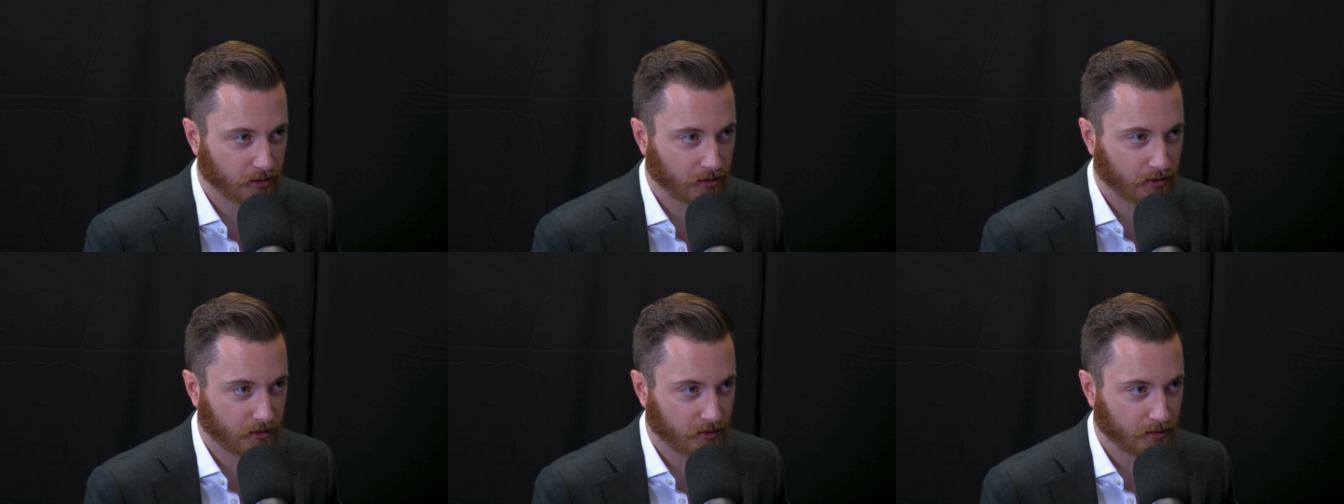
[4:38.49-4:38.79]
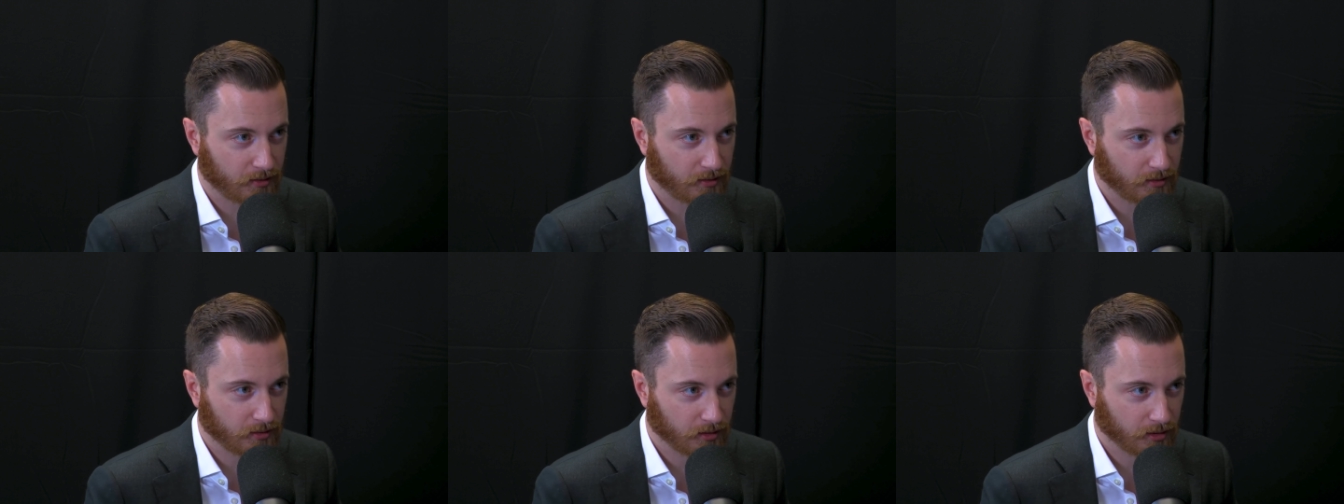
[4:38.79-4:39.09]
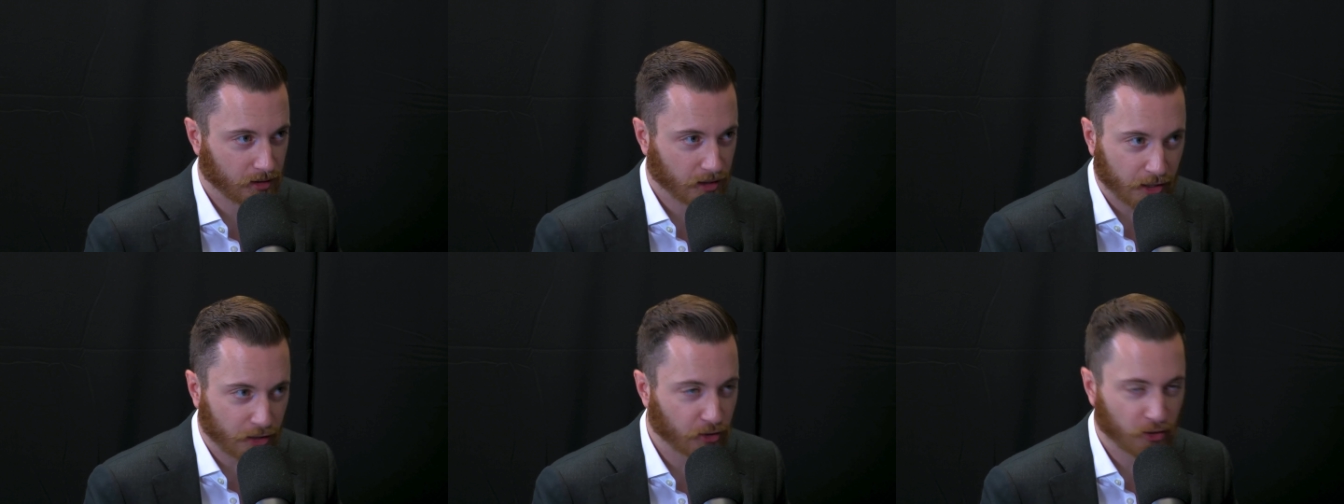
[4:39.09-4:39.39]
Yeah.
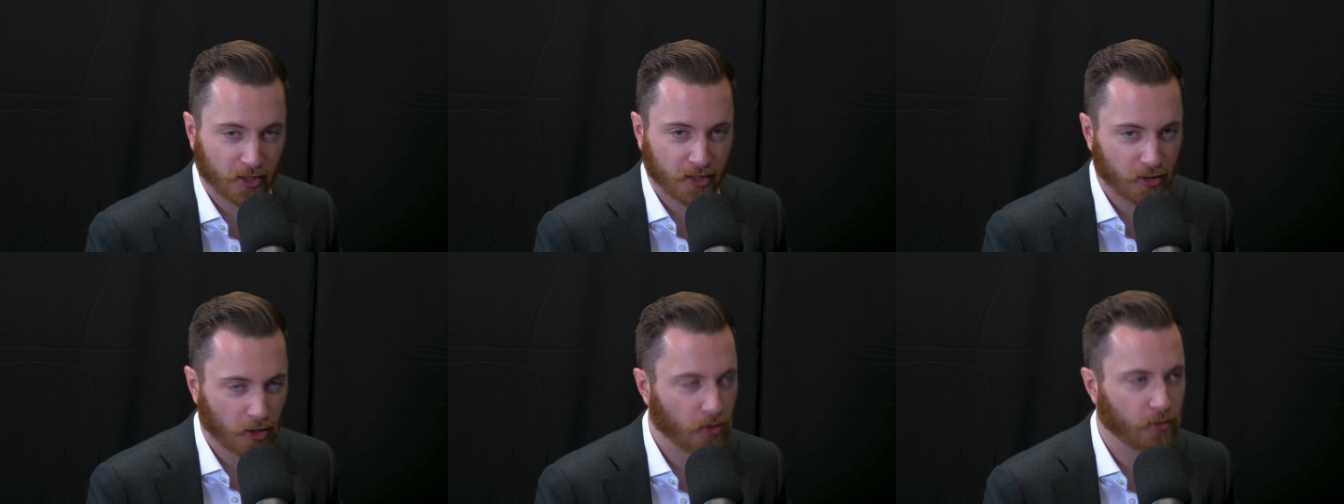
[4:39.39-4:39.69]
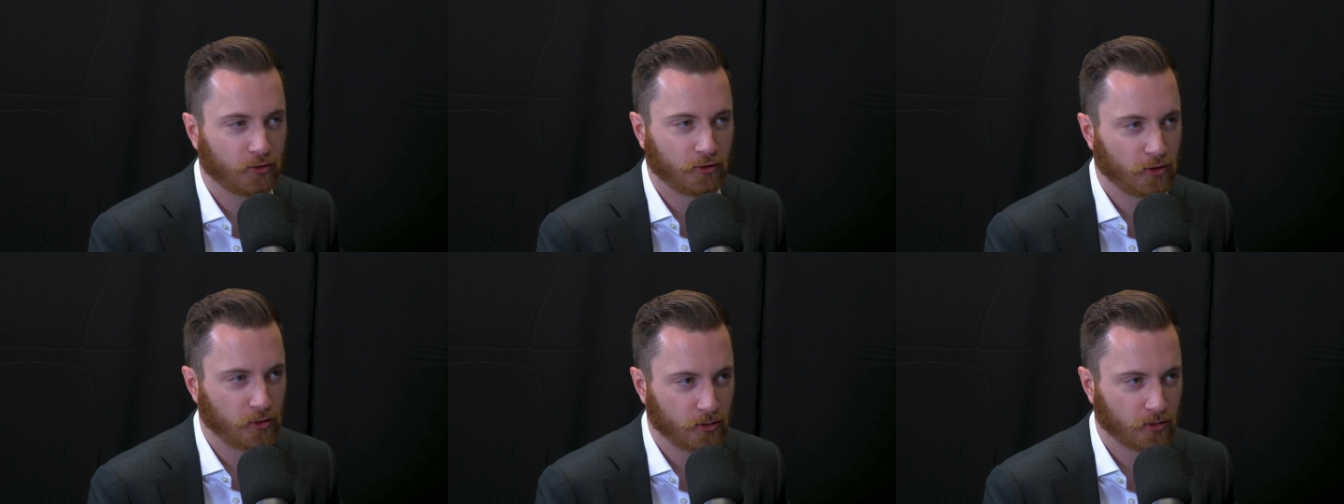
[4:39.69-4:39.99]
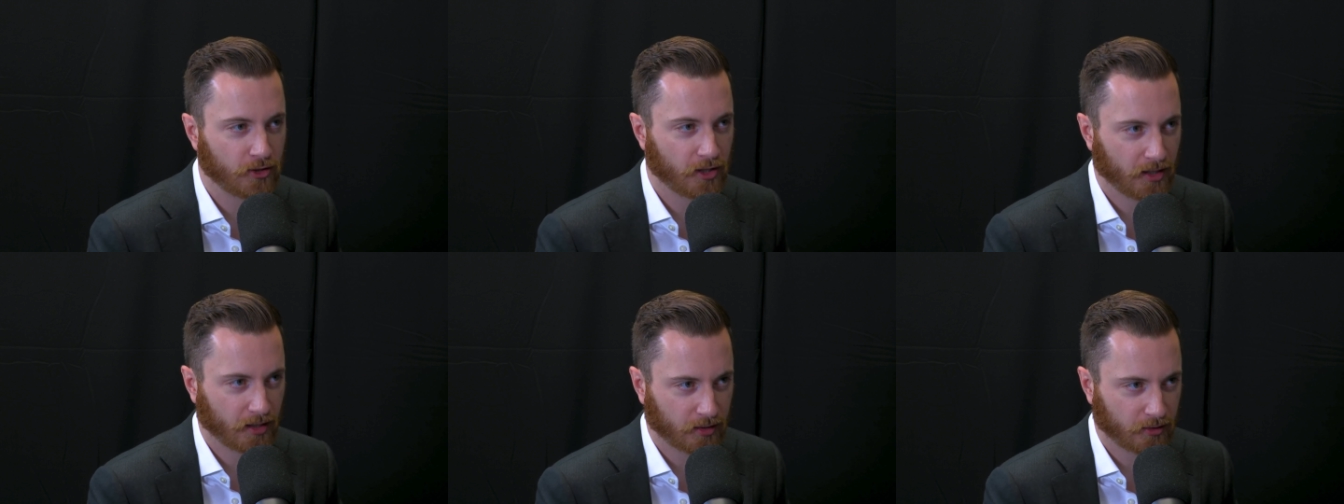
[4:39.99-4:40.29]
Literally those two
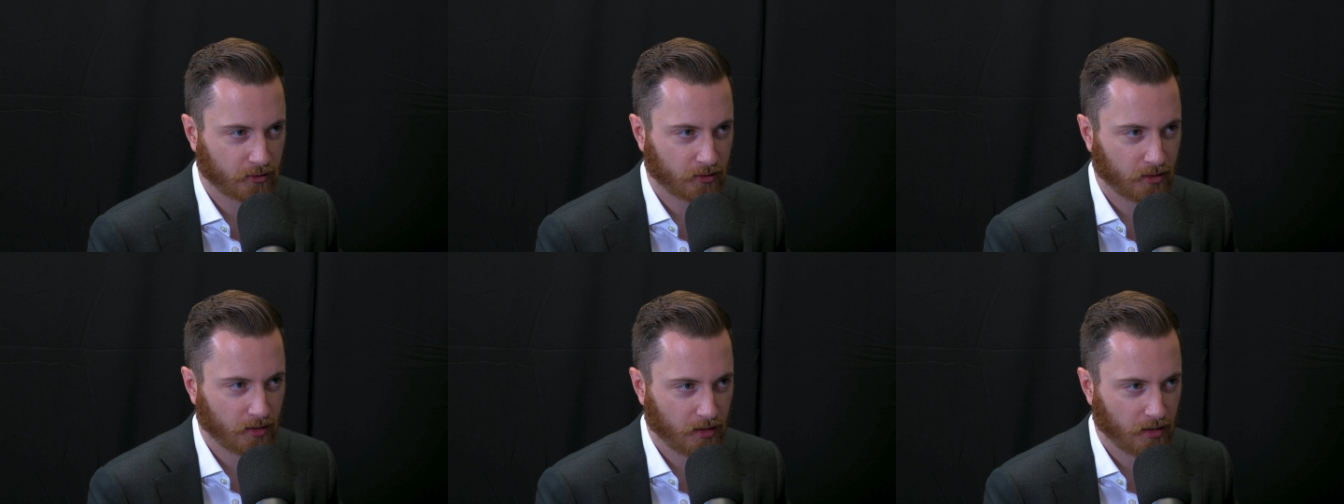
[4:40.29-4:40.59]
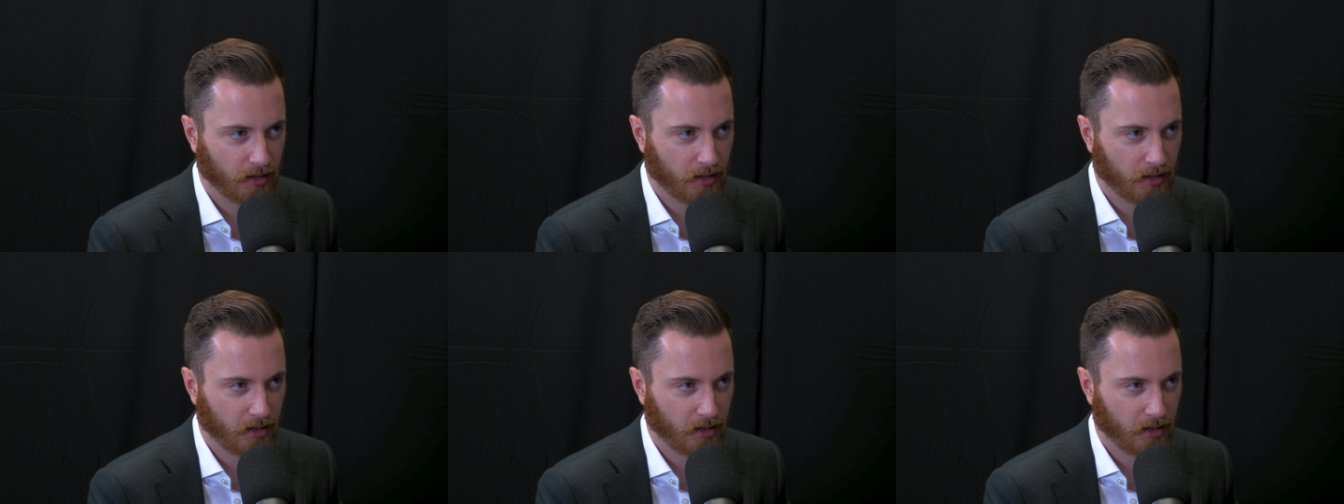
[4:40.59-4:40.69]
things.